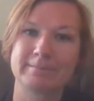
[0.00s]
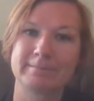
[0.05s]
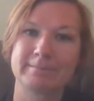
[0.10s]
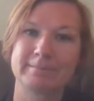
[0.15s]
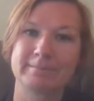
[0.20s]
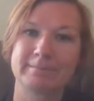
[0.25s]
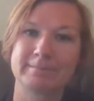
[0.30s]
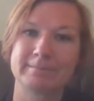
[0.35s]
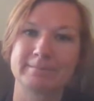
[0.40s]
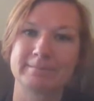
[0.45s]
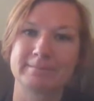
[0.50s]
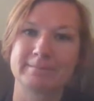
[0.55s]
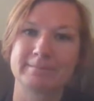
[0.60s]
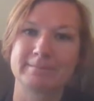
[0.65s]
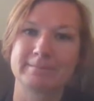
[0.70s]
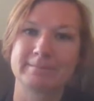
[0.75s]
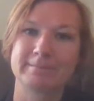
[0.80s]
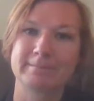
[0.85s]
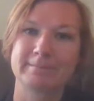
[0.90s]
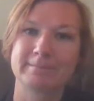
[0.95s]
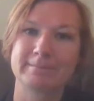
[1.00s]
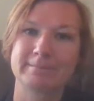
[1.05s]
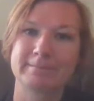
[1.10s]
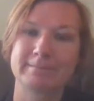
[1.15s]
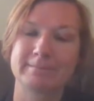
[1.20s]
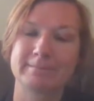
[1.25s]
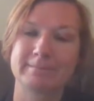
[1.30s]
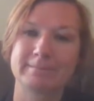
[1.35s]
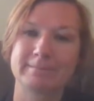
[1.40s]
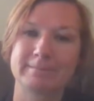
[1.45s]

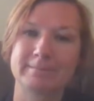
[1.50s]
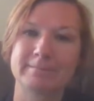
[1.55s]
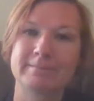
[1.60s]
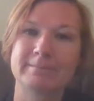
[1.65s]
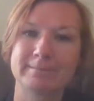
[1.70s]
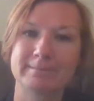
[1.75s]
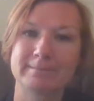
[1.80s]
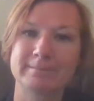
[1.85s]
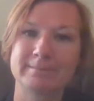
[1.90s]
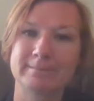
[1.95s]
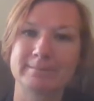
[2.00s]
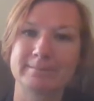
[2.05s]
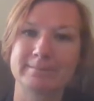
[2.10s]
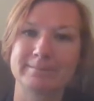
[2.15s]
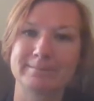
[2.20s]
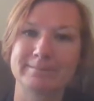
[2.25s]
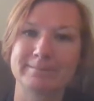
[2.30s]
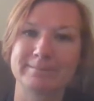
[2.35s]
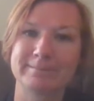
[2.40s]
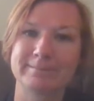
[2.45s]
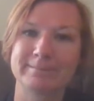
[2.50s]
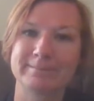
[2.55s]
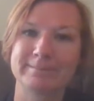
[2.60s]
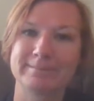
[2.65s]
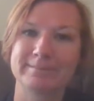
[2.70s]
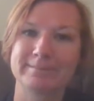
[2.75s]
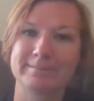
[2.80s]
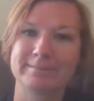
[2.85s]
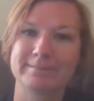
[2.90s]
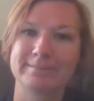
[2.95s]

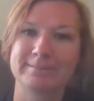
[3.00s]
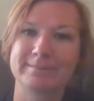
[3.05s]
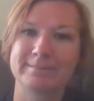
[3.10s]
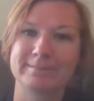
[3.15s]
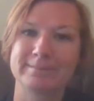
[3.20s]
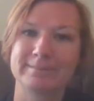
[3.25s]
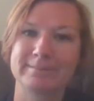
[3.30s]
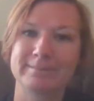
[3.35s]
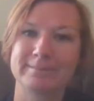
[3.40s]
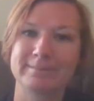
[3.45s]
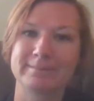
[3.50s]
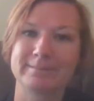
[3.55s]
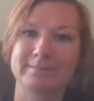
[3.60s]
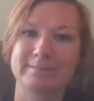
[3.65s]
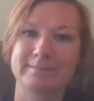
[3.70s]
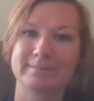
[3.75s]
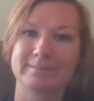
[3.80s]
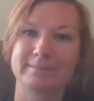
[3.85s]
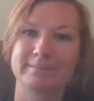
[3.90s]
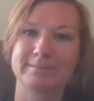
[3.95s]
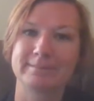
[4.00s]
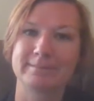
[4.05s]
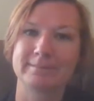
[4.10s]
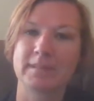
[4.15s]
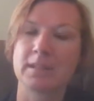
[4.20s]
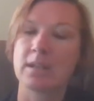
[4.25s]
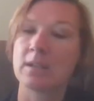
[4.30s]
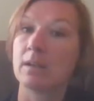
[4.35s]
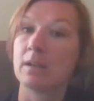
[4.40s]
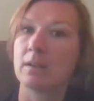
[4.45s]

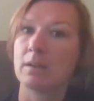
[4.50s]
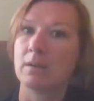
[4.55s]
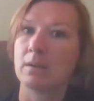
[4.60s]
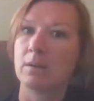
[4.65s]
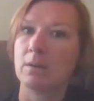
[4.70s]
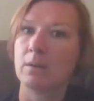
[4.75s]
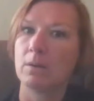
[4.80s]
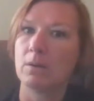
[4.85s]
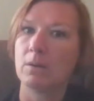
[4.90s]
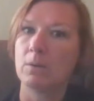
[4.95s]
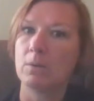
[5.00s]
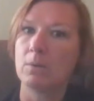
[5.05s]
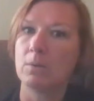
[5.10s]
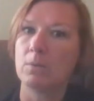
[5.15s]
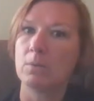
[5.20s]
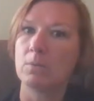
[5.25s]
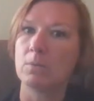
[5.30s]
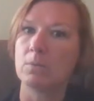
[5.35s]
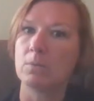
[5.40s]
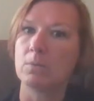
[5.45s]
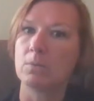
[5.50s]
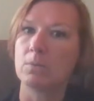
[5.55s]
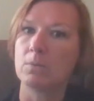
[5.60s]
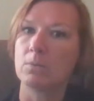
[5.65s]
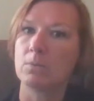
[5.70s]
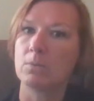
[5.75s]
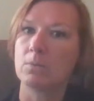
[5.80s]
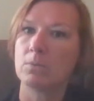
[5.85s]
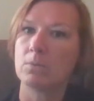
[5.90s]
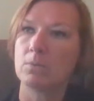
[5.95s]

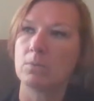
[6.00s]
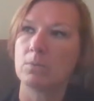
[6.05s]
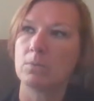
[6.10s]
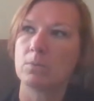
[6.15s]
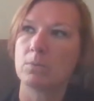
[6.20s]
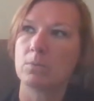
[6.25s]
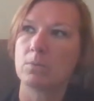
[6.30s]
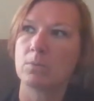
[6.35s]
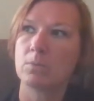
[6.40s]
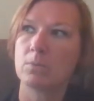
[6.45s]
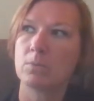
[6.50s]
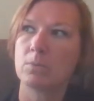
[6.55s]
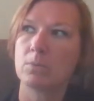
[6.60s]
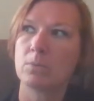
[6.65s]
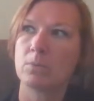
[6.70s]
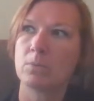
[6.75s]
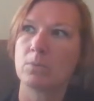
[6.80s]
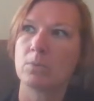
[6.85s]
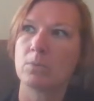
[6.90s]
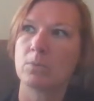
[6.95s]
[no speech]